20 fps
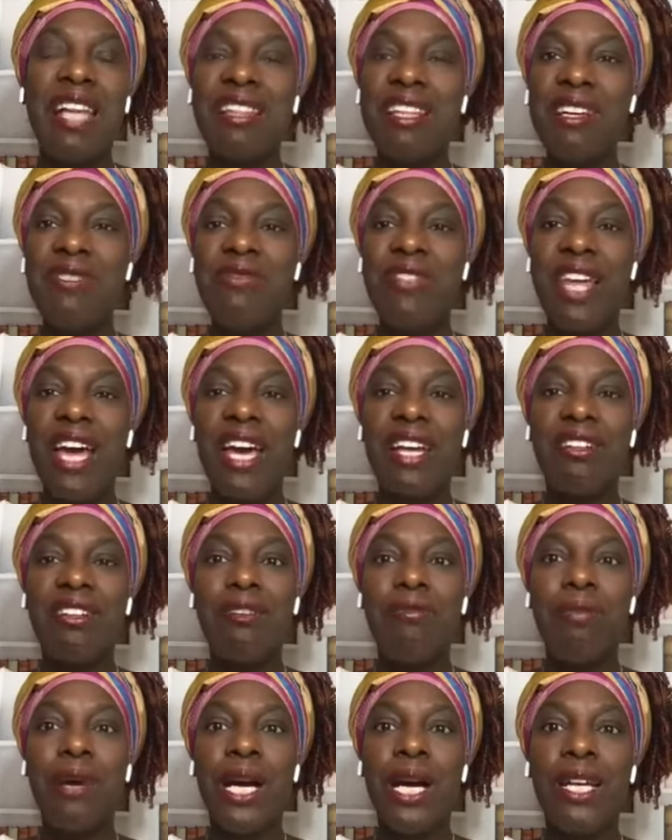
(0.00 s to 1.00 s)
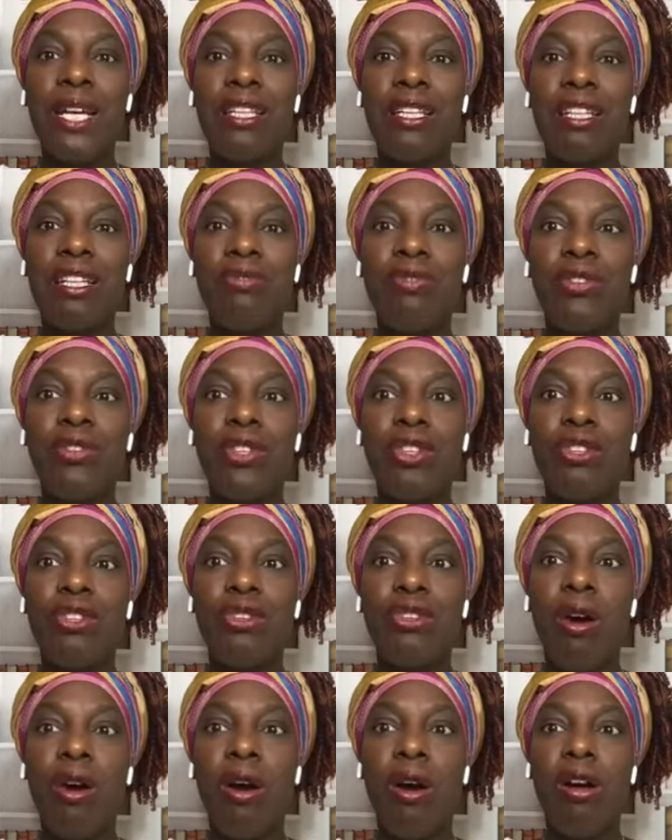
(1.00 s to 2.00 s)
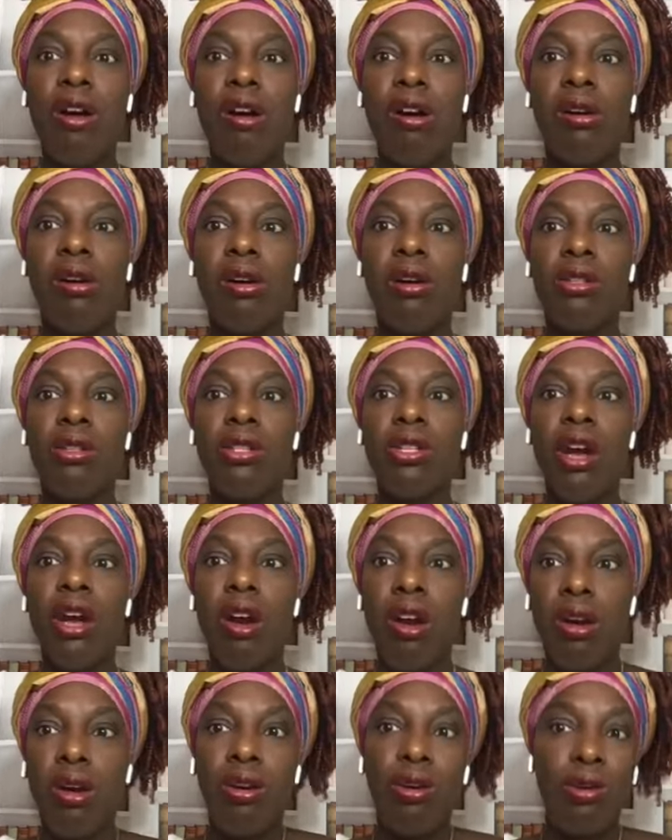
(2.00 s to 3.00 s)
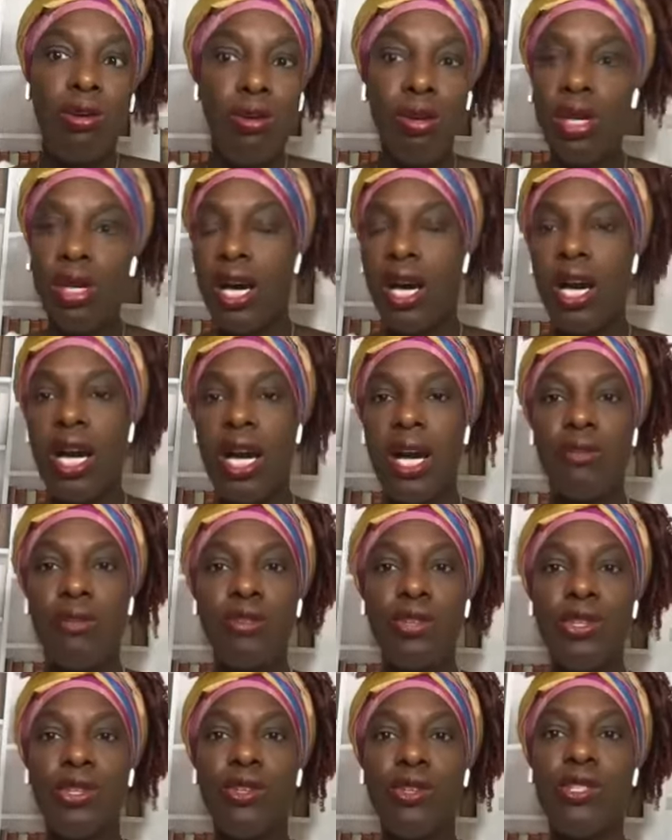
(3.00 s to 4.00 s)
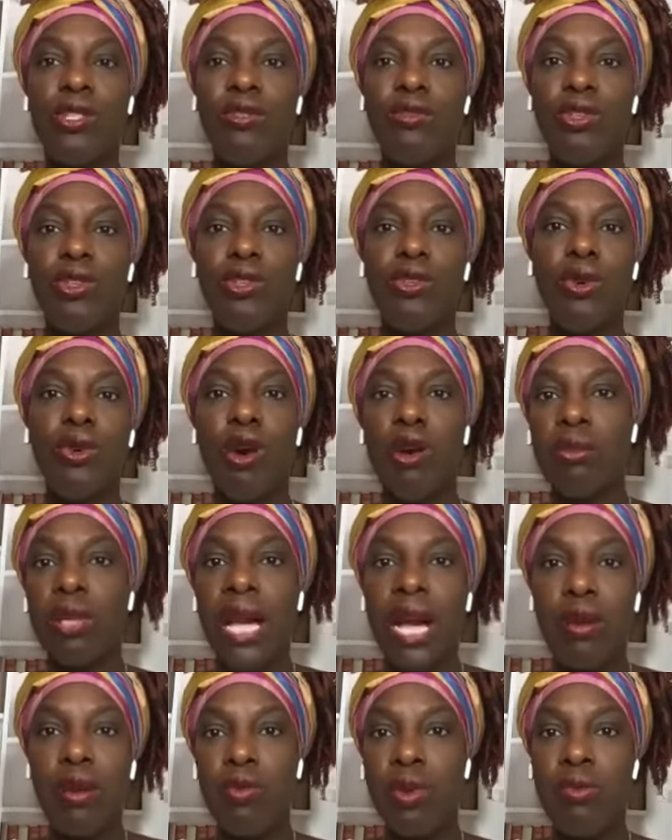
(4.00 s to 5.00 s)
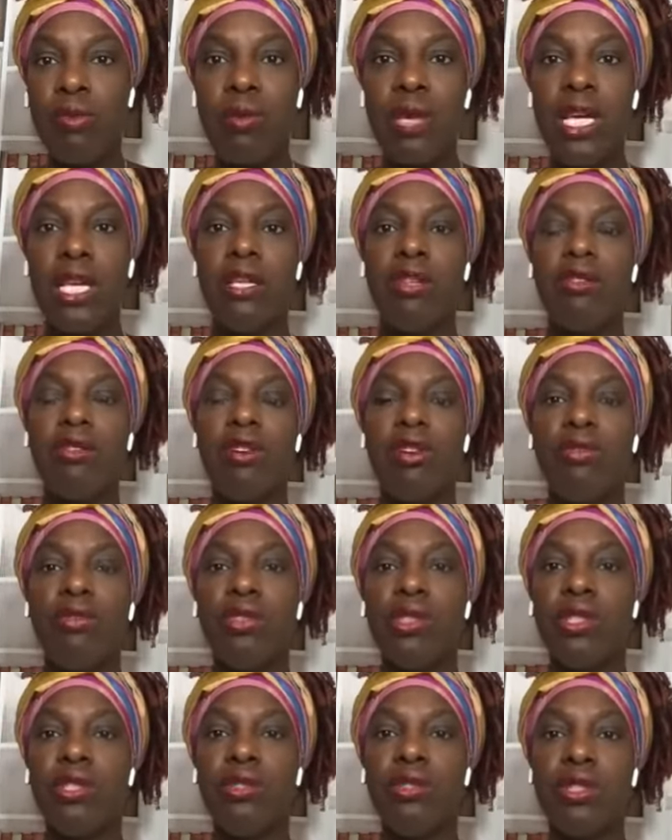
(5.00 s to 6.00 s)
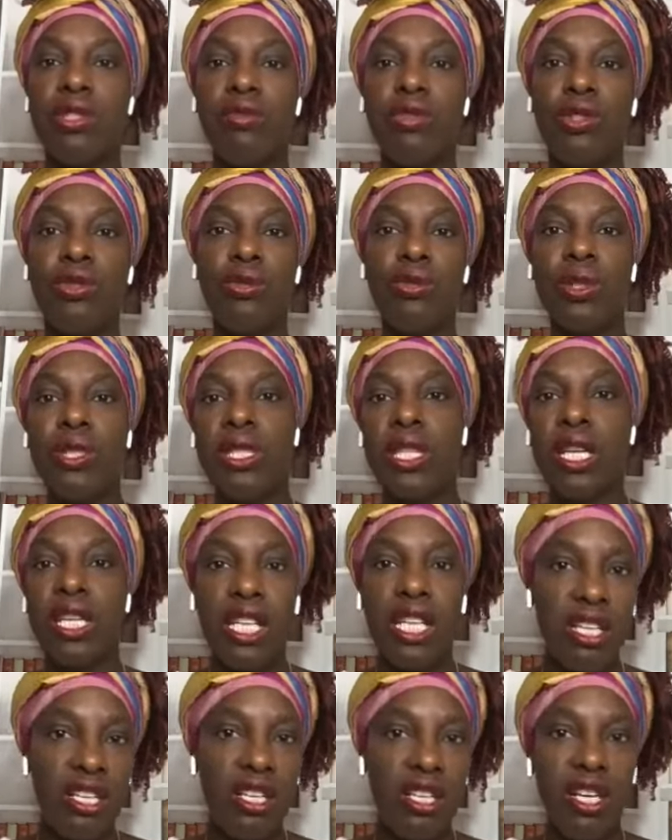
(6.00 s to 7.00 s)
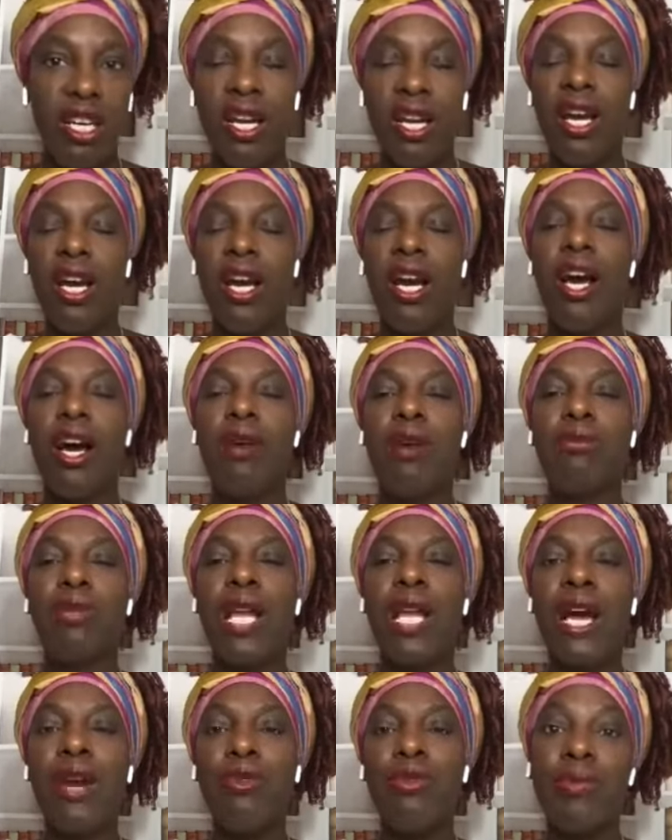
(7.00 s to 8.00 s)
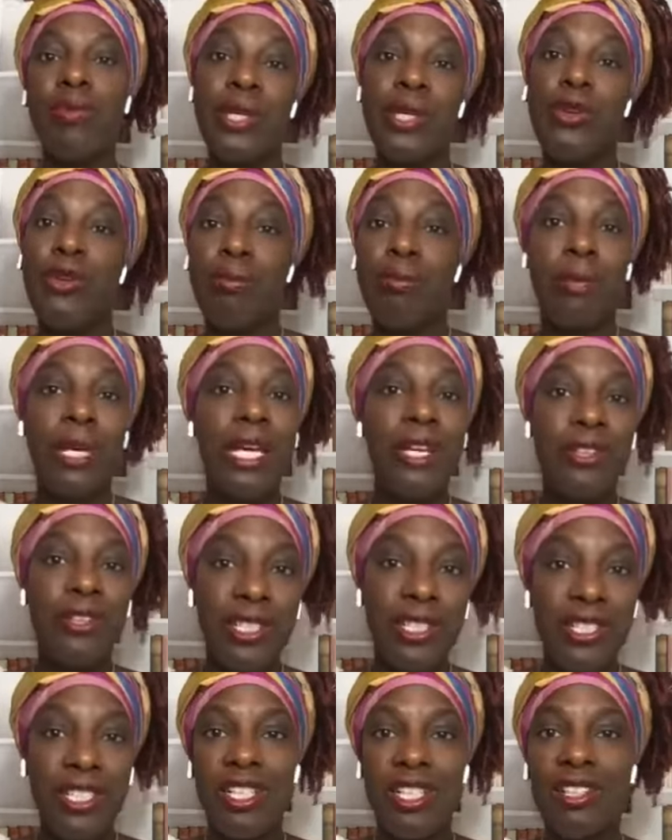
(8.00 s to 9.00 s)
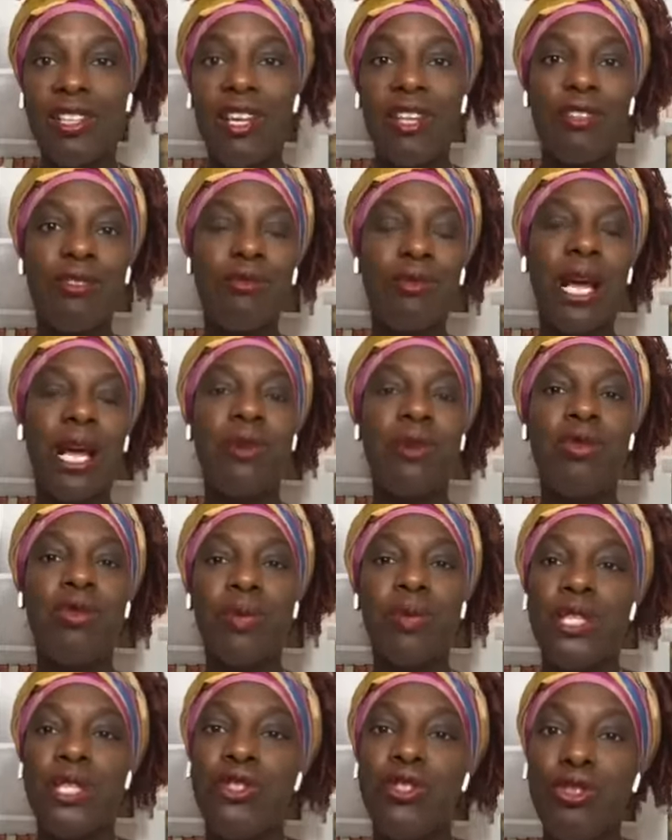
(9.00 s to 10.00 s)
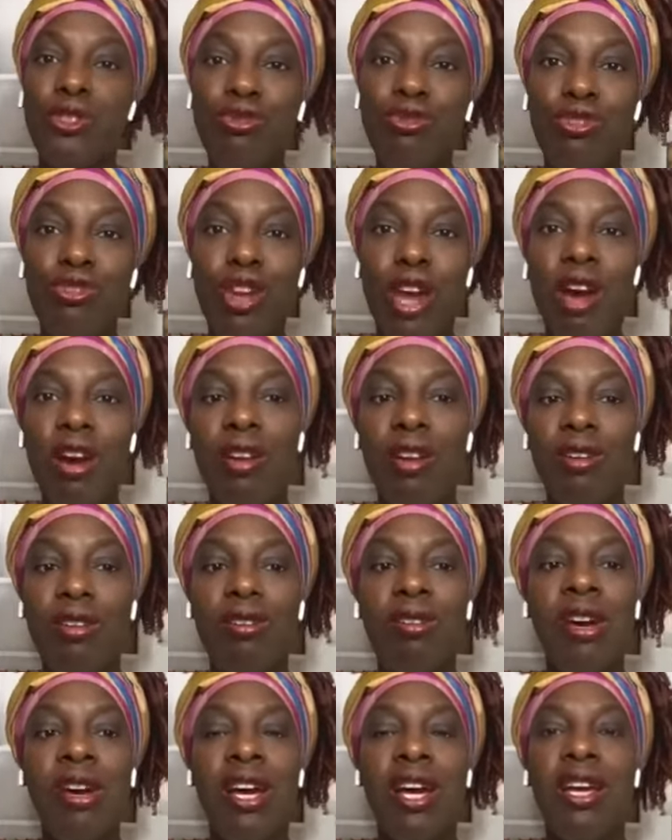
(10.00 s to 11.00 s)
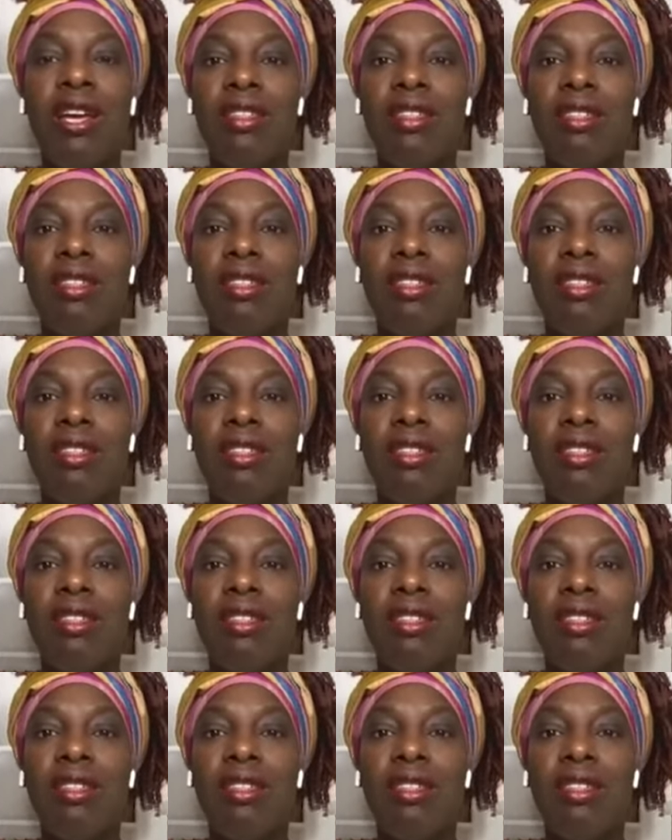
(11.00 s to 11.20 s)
I love that. But if you all know, for those of you who are Black women, or for those of you who study Black women or married to another Black woman, you know